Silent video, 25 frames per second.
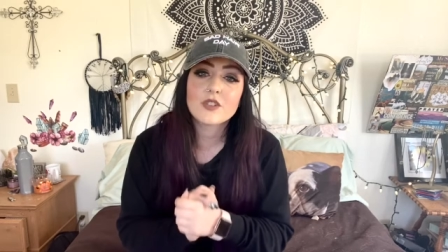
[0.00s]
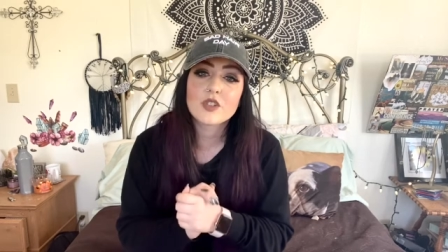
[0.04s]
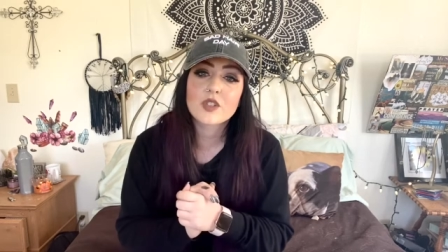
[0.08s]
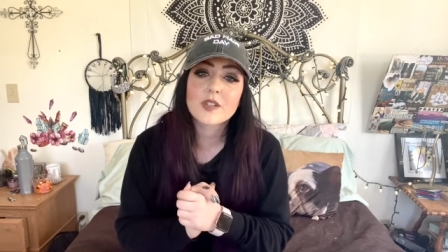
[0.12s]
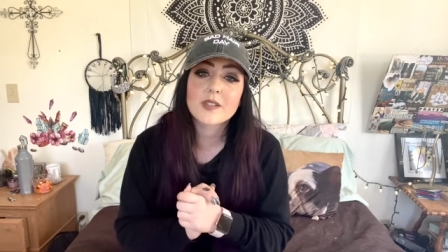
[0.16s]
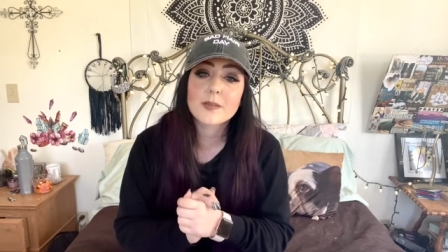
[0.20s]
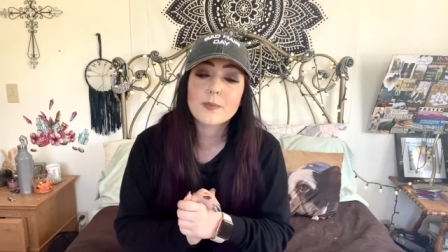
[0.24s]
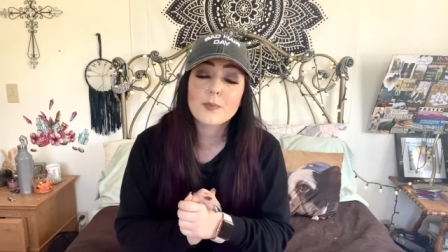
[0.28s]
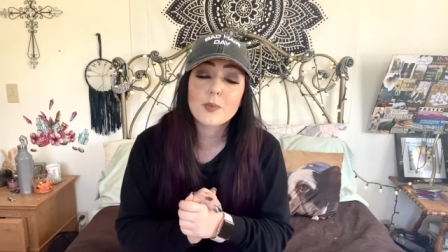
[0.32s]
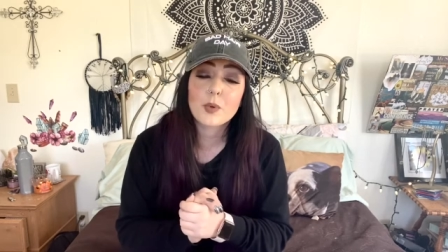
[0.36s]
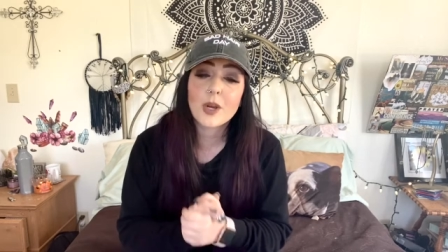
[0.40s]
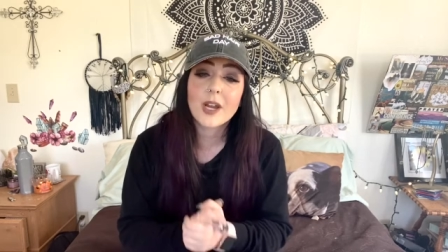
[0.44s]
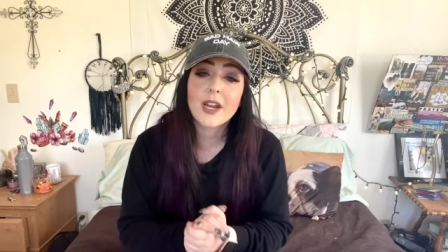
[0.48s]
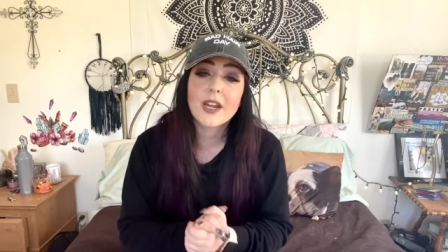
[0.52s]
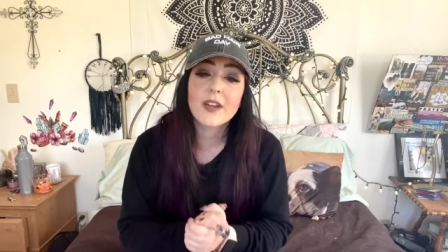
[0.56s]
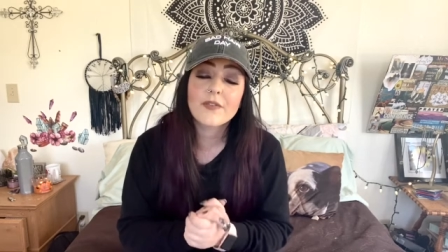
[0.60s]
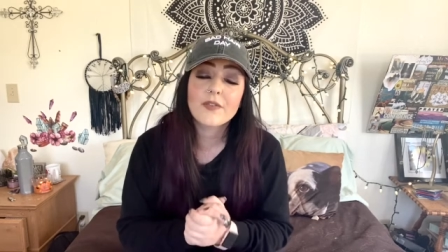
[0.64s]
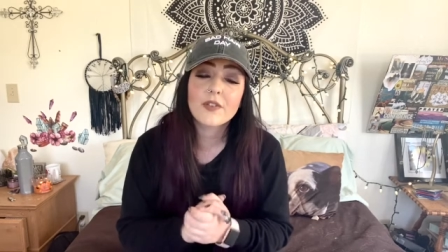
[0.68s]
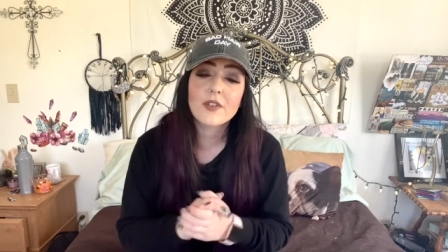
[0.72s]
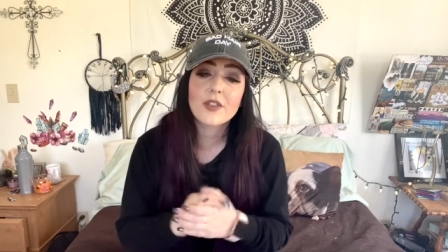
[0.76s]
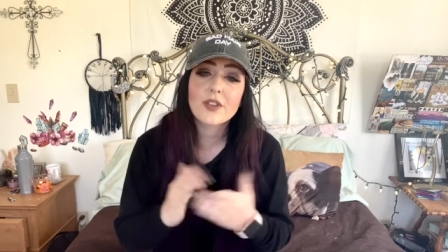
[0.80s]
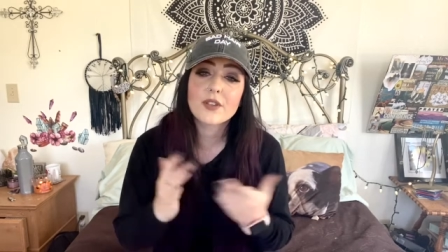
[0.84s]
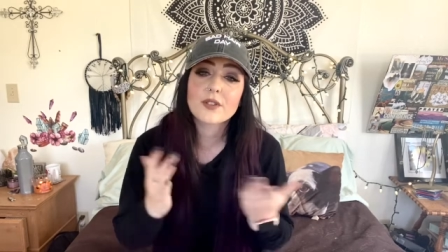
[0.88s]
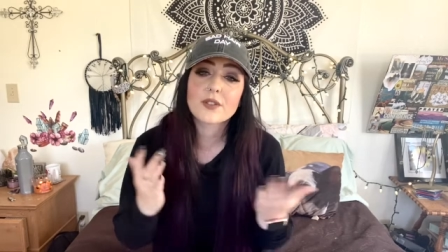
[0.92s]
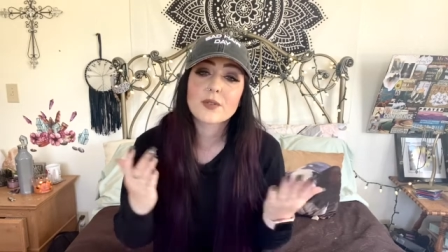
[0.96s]
just pray
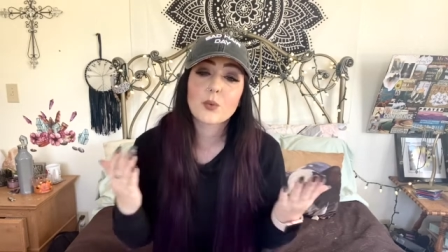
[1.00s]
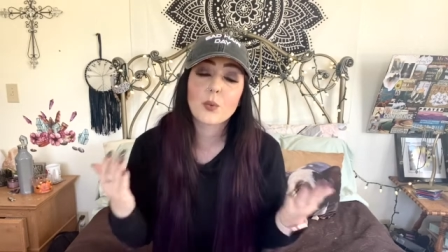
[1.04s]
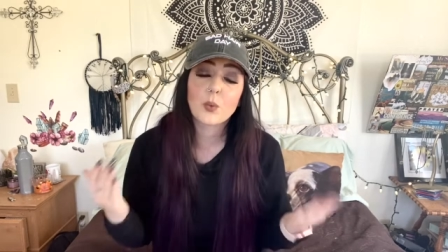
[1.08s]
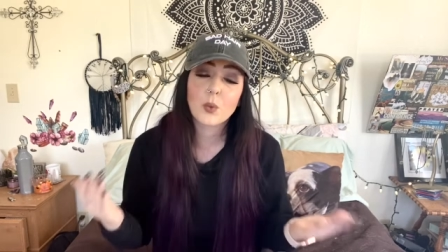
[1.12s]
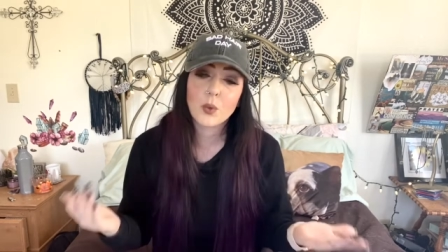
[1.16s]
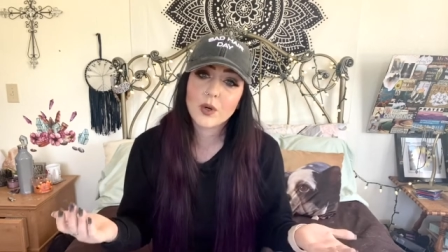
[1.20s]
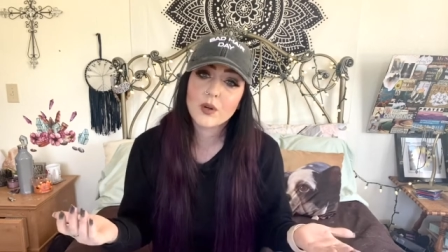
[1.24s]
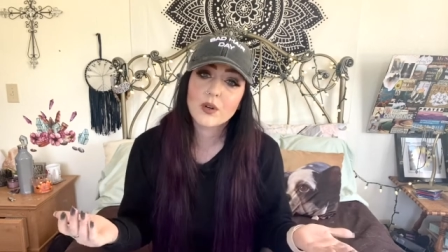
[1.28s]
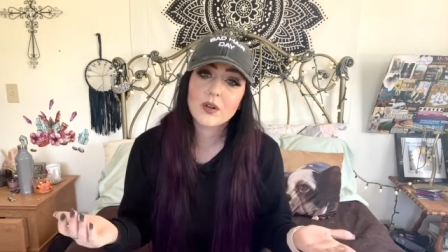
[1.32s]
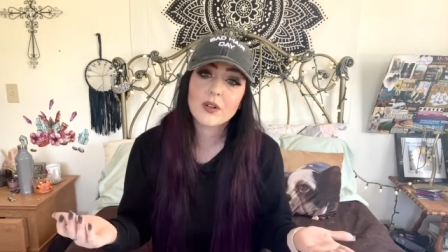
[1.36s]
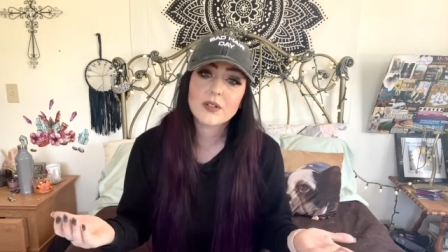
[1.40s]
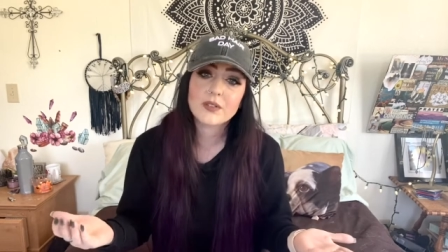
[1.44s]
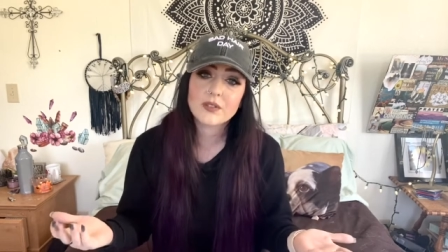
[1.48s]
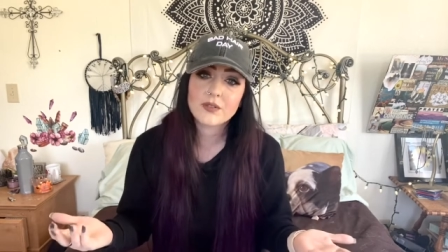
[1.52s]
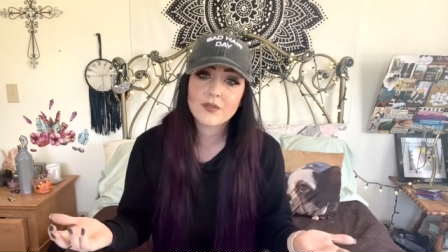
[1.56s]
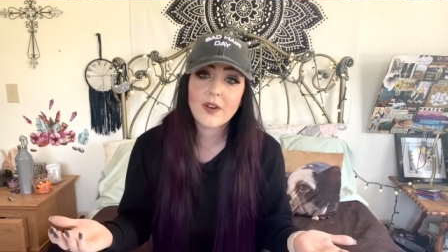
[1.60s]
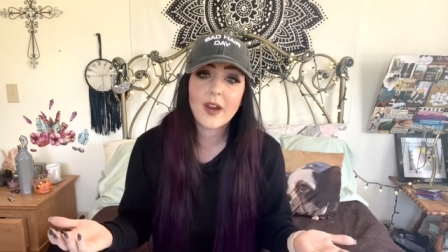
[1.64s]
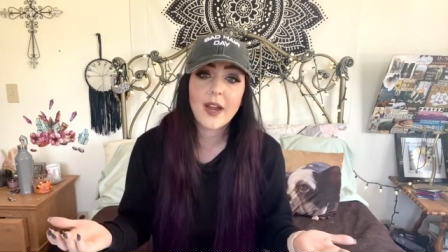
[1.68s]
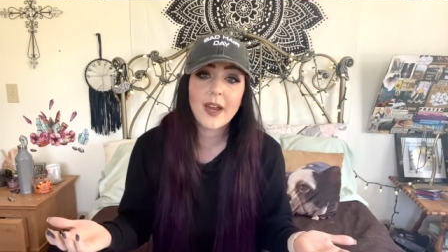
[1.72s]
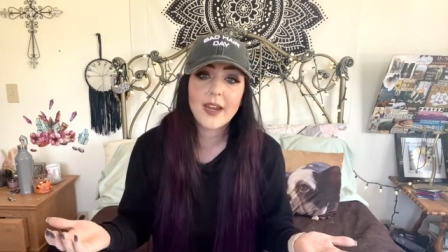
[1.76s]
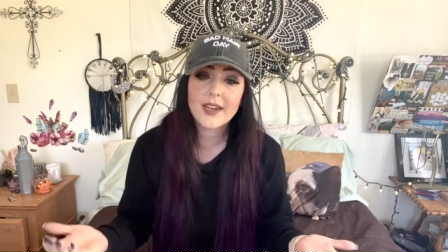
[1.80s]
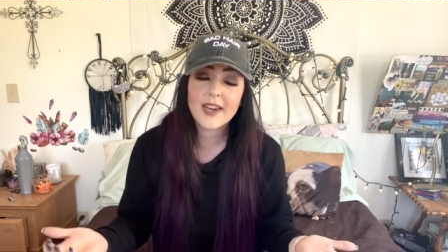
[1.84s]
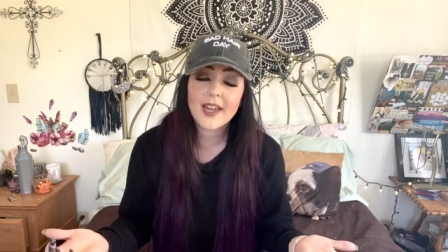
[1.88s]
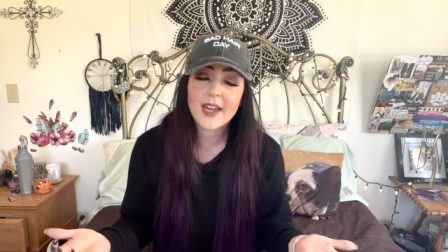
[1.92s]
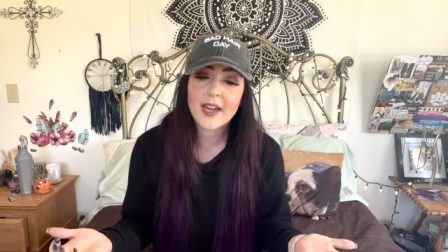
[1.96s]
for this world
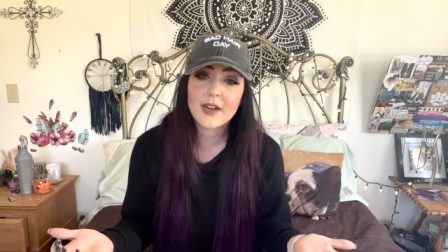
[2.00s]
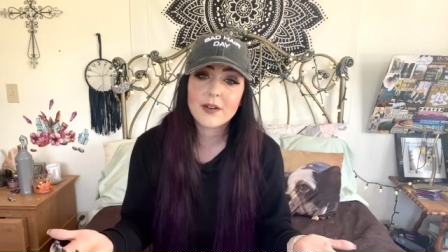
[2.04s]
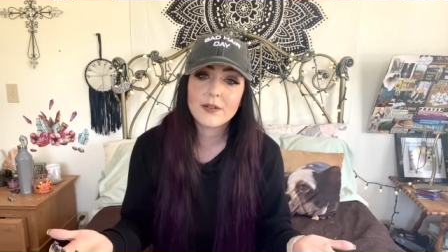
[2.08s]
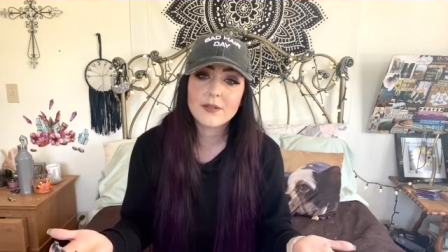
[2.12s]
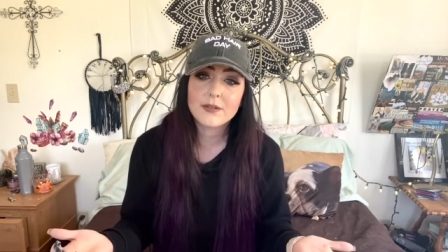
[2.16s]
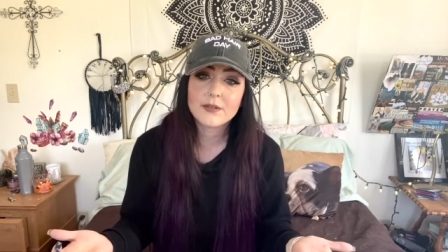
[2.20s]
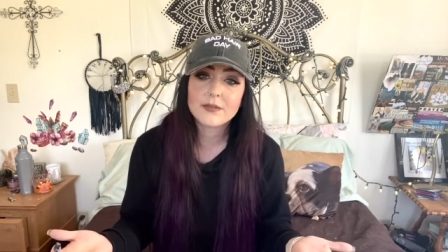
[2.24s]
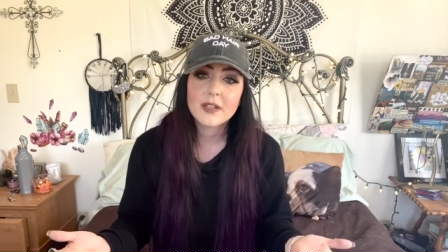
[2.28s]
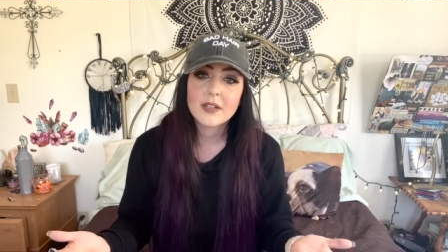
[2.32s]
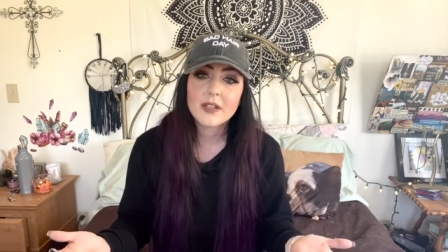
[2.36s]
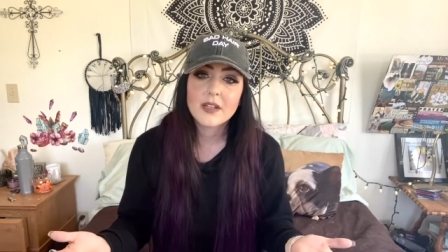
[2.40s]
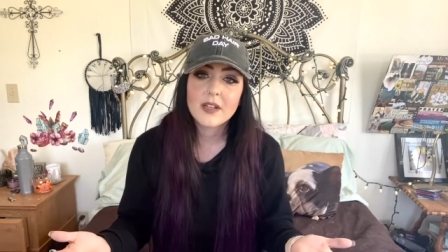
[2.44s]
right now.